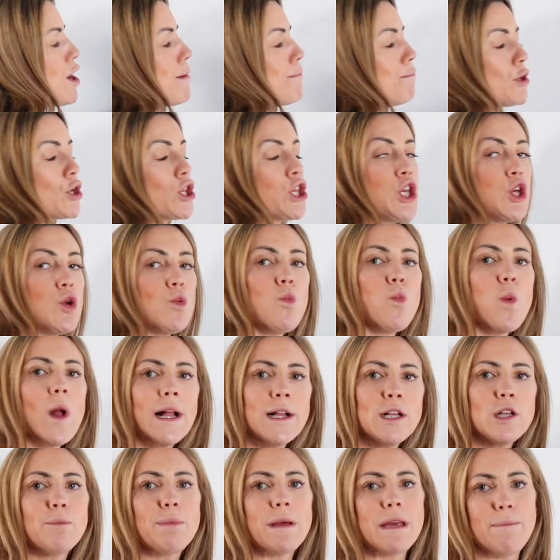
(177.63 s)
but you
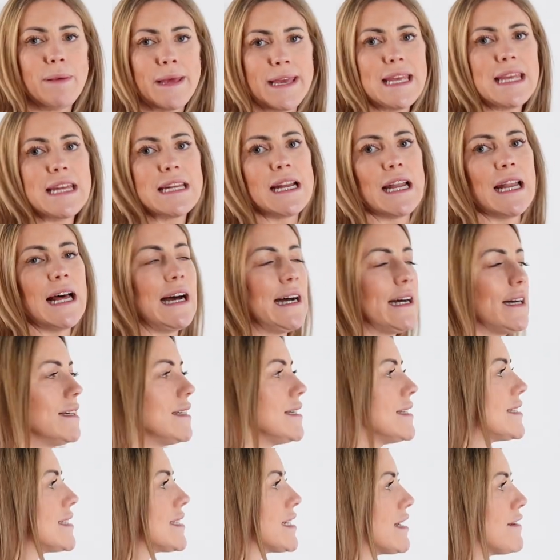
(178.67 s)
will be
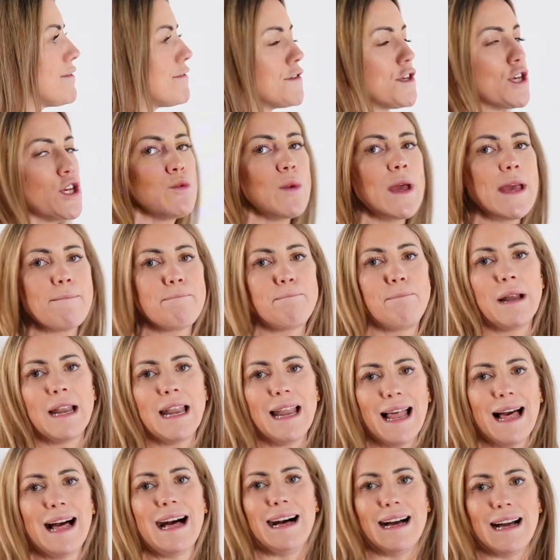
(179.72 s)
penalised if you
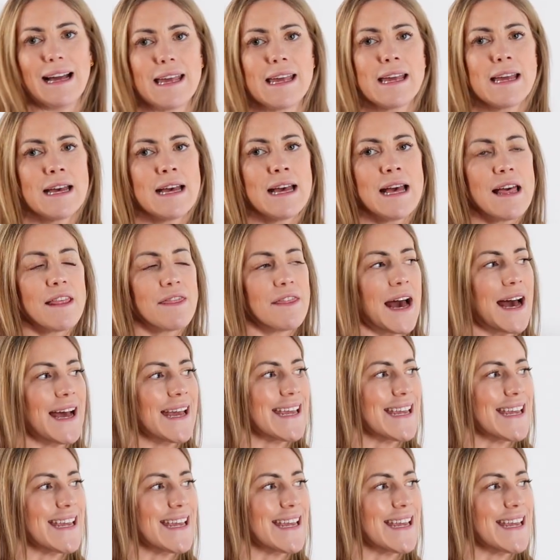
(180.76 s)
imply that